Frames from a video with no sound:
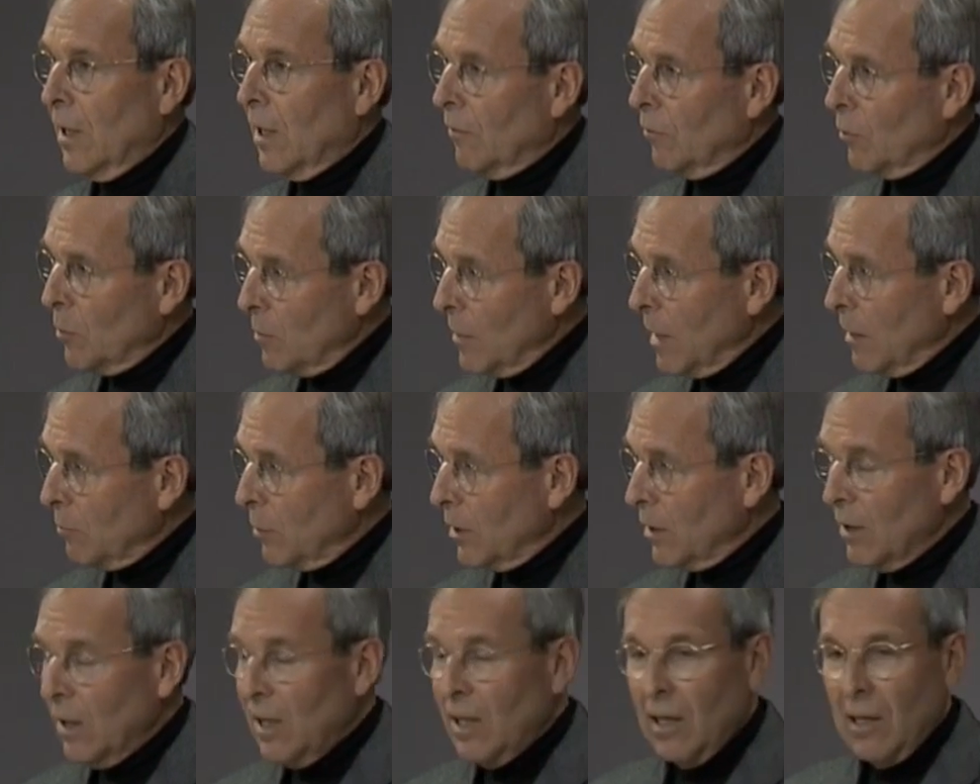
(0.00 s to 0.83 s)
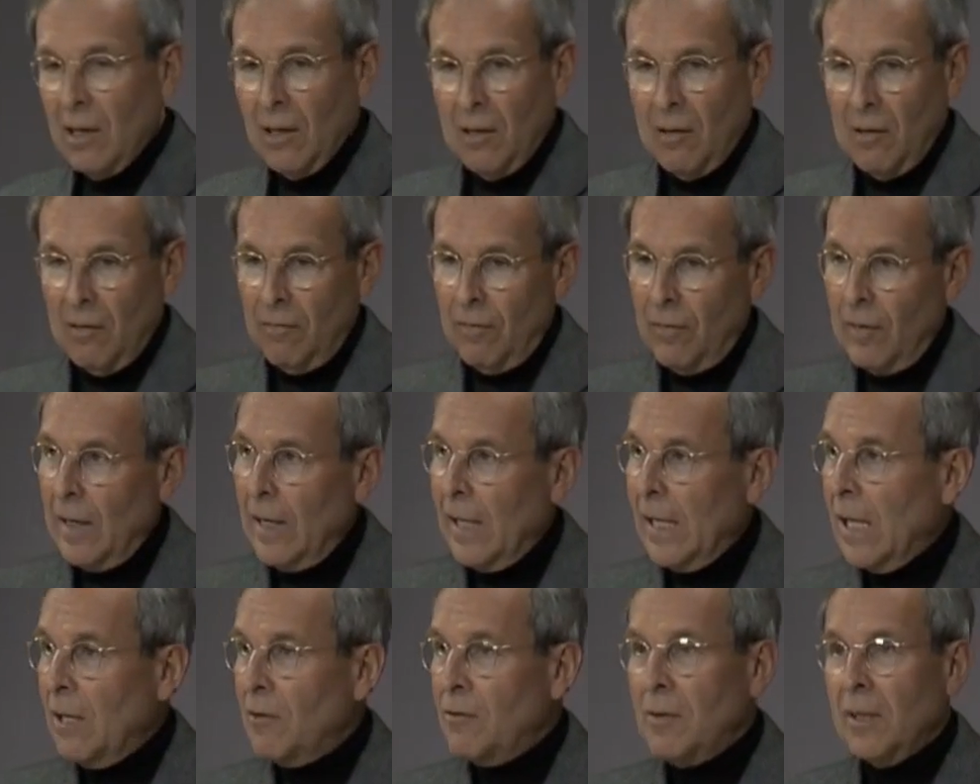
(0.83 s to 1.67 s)
And remember,
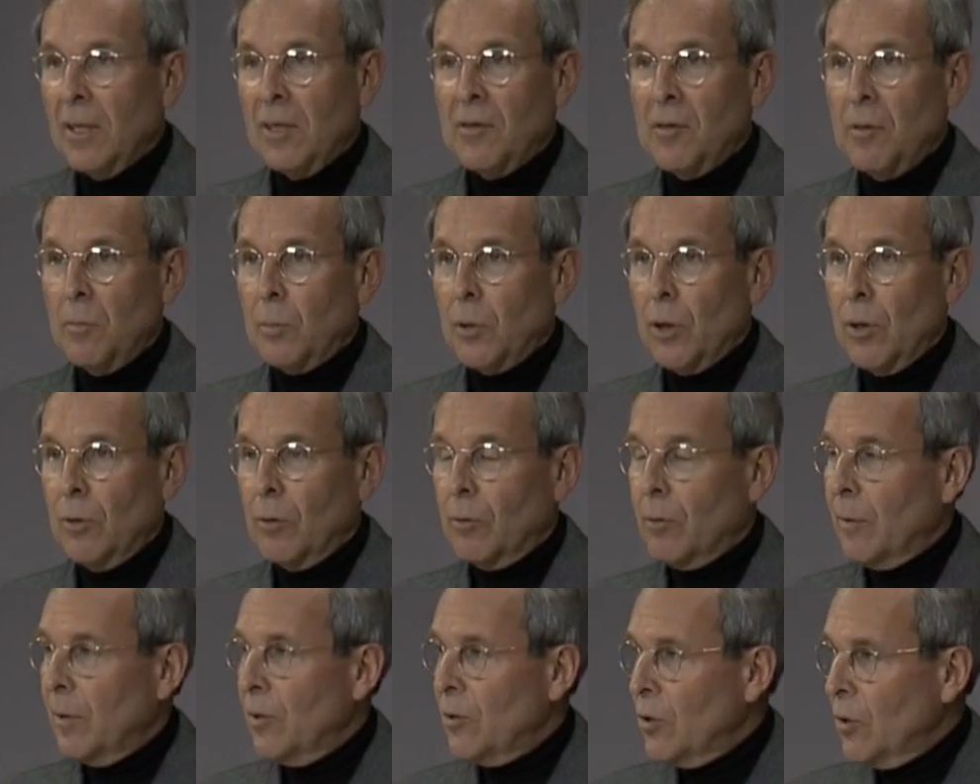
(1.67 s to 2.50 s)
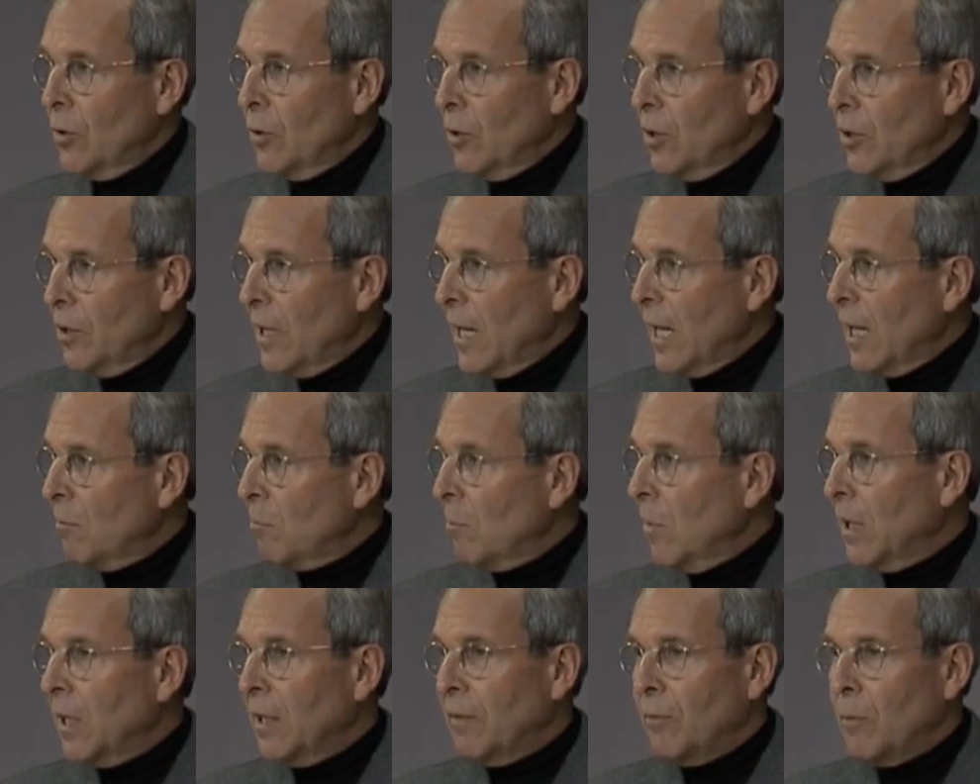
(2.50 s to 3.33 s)
financing is a brokerage. You
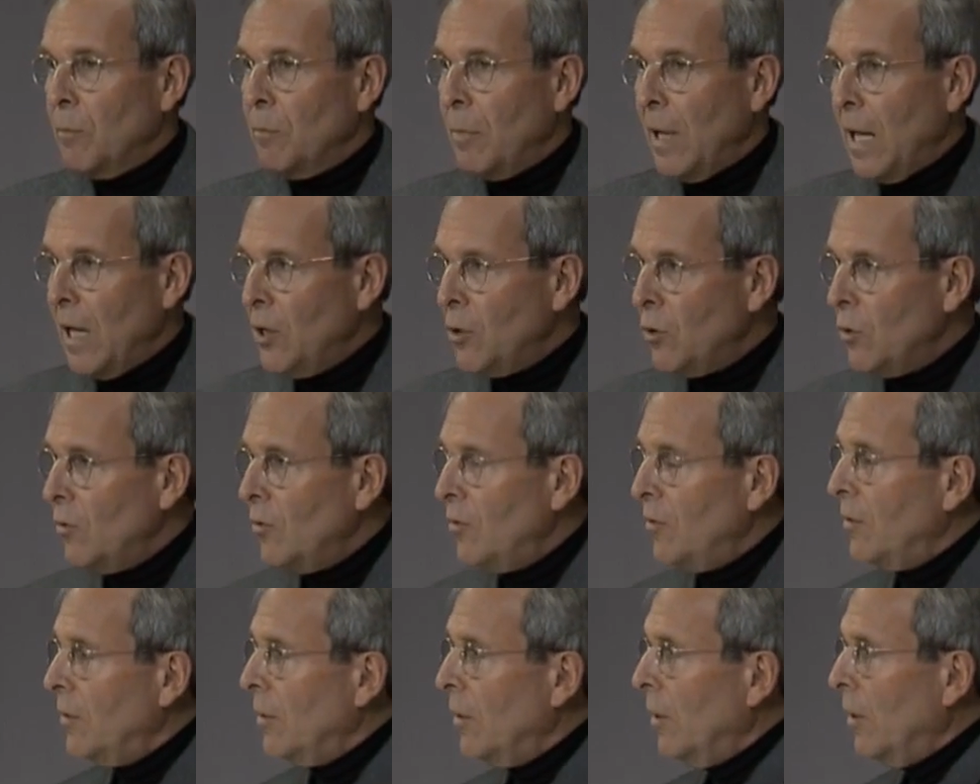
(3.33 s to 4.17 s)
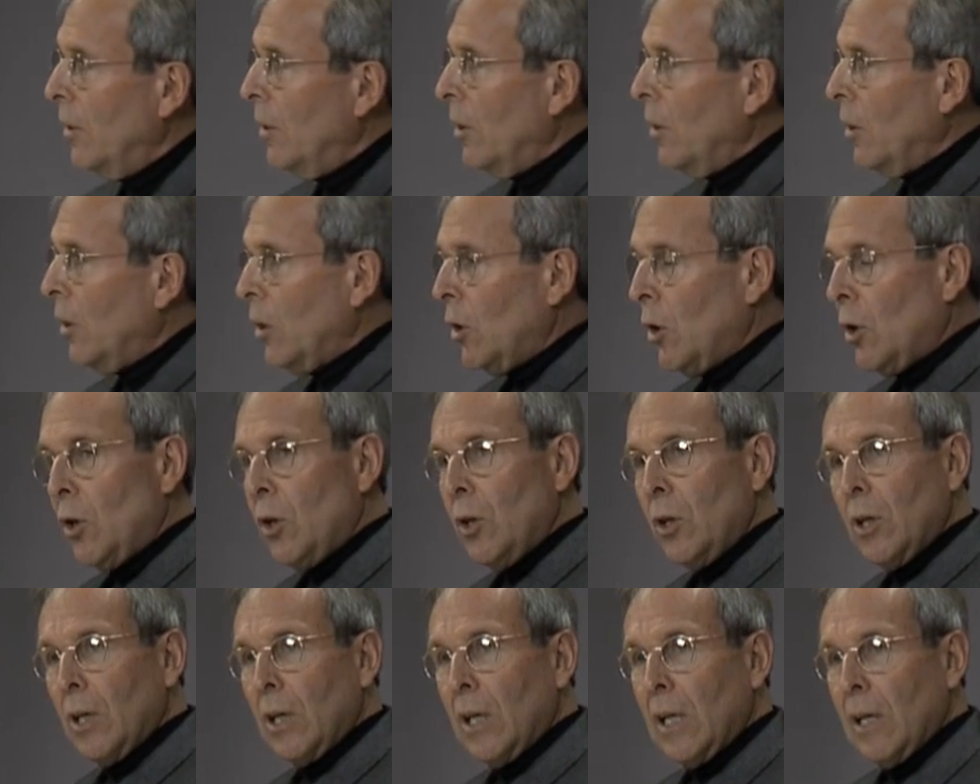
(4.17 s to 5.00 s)
take money from patients,
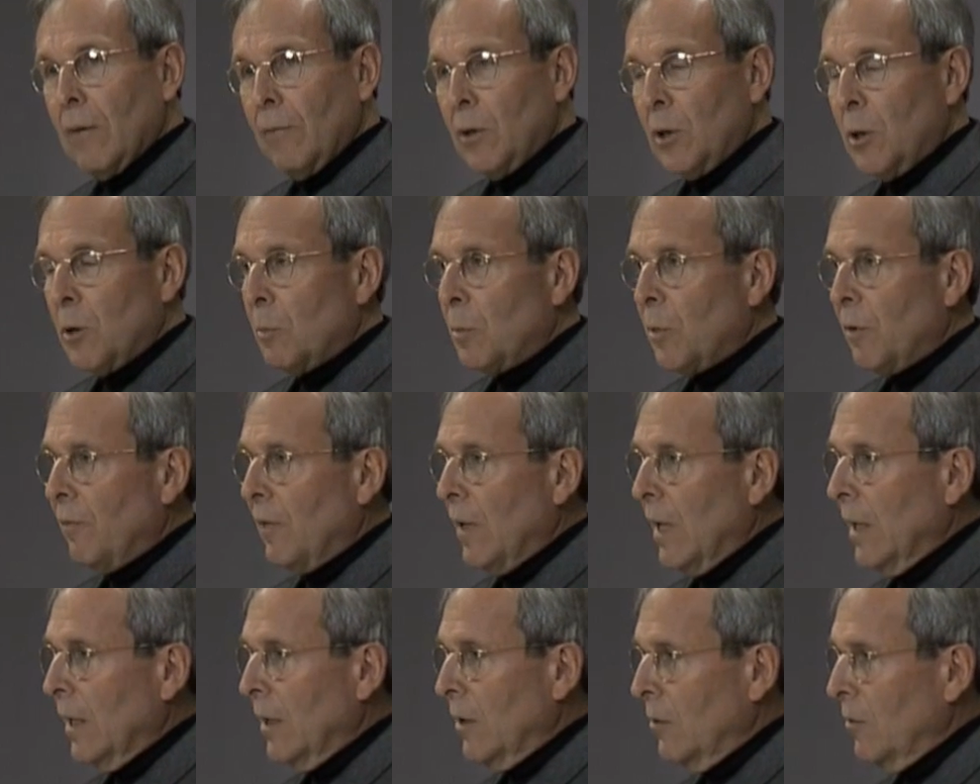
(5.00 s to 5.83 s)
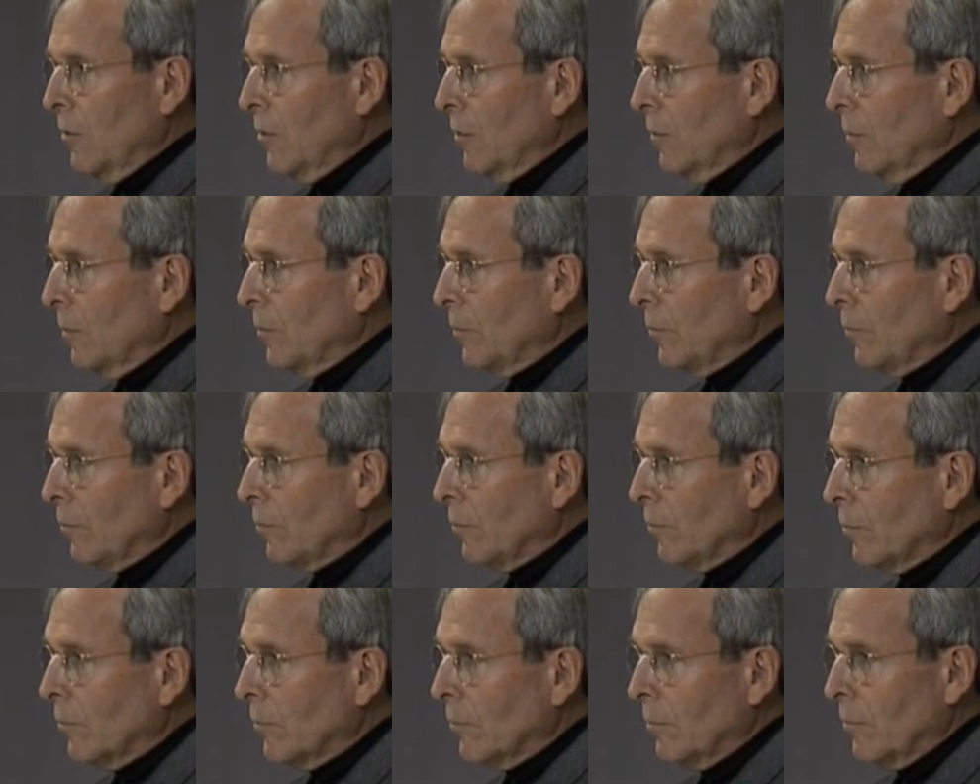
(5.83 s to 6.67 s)
you give it to providers.
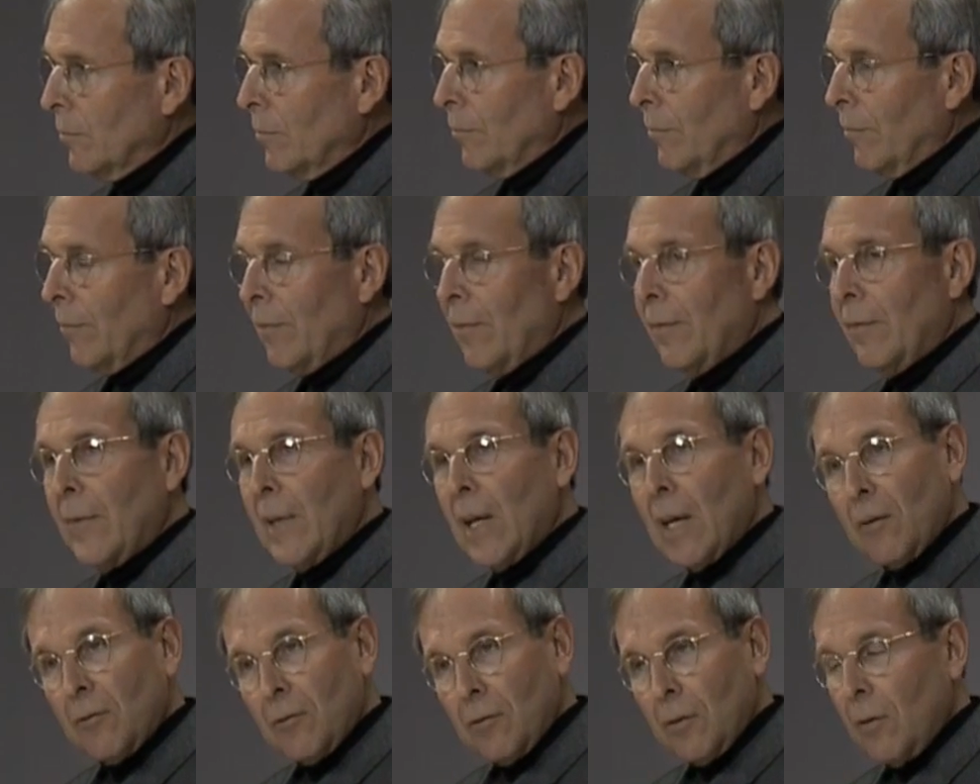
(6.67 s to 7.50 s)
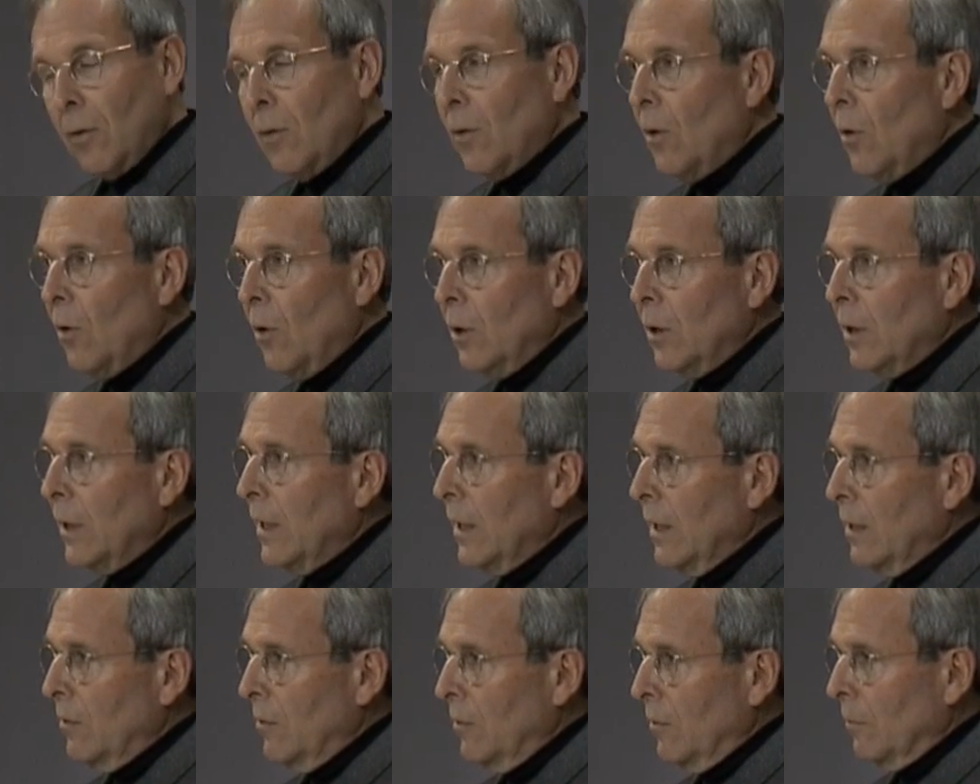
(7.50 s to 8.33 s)
That's all
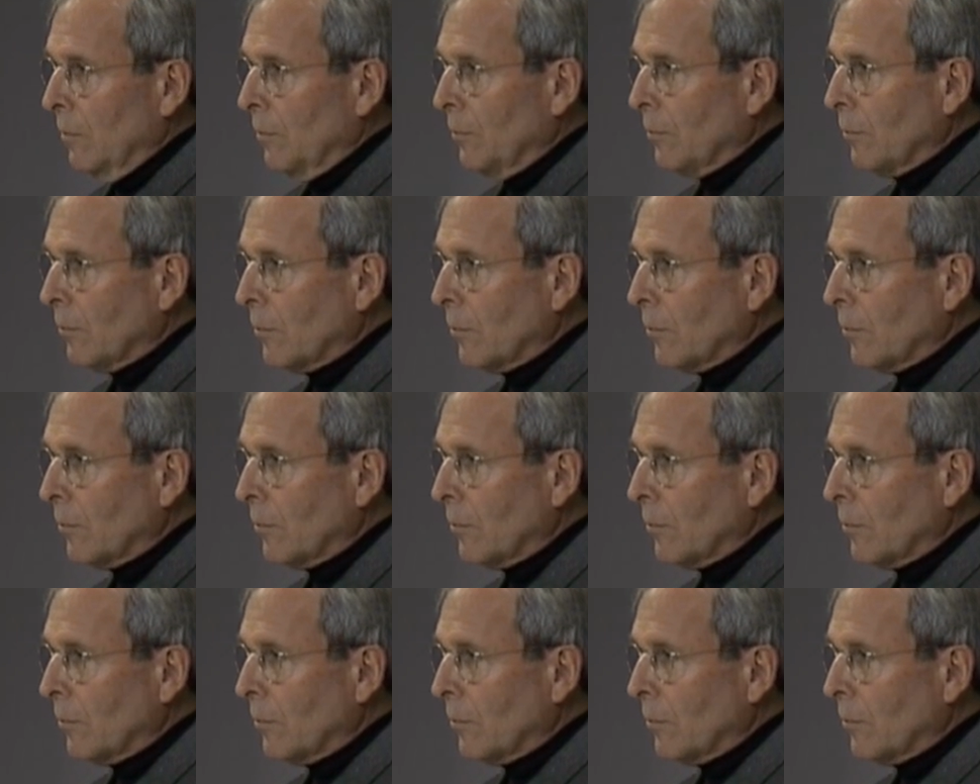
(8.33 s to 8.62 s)
it is.